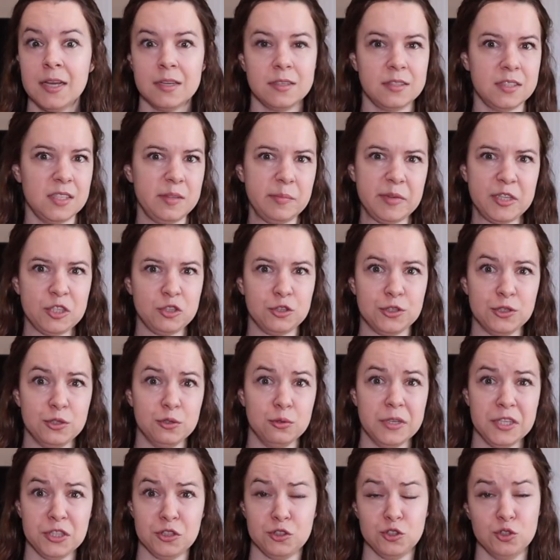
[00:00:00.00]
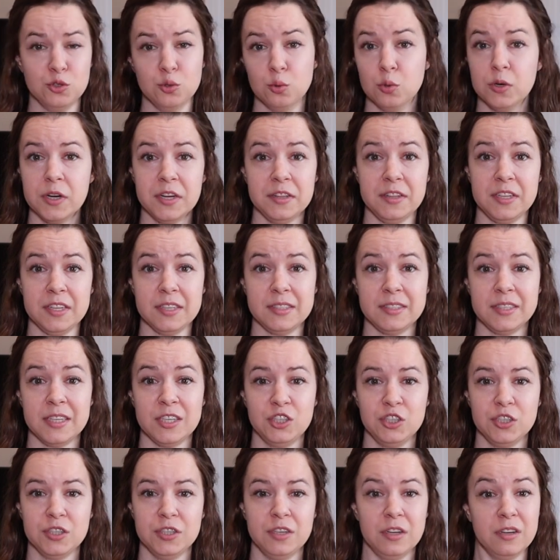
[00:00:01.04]
seeming to enjoy the
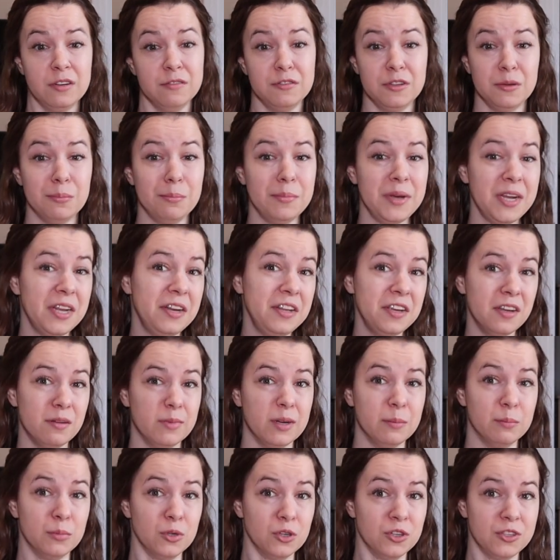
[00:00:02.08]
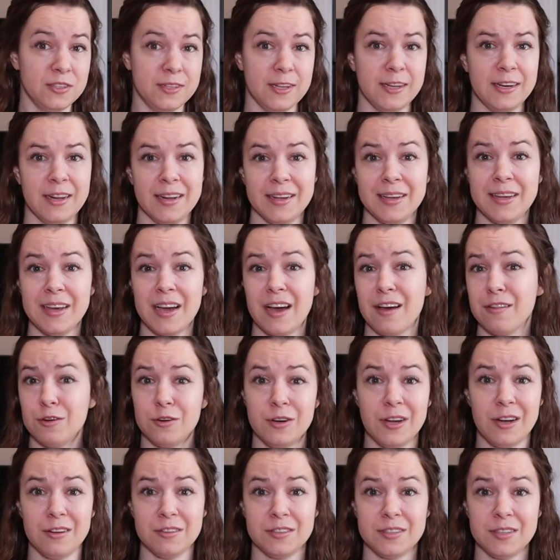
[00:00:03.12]
attention of the media members that had
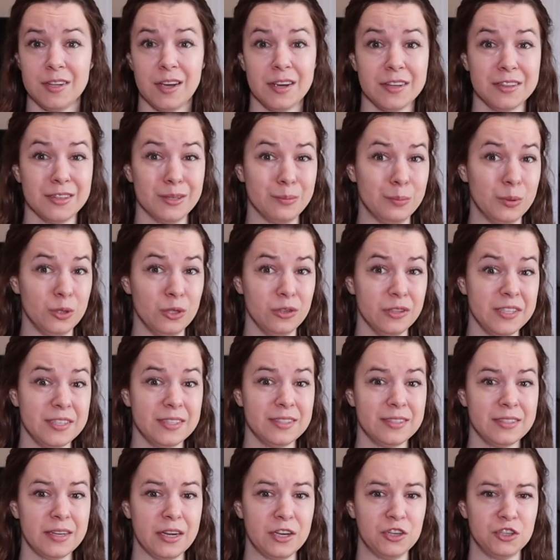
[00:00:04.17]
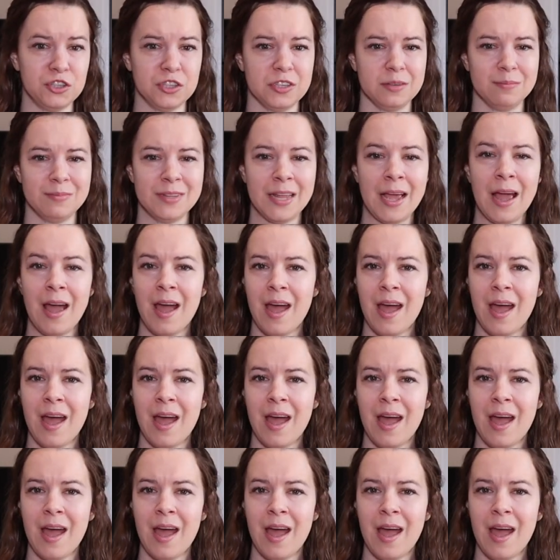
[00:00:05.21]
gathered outside the police station.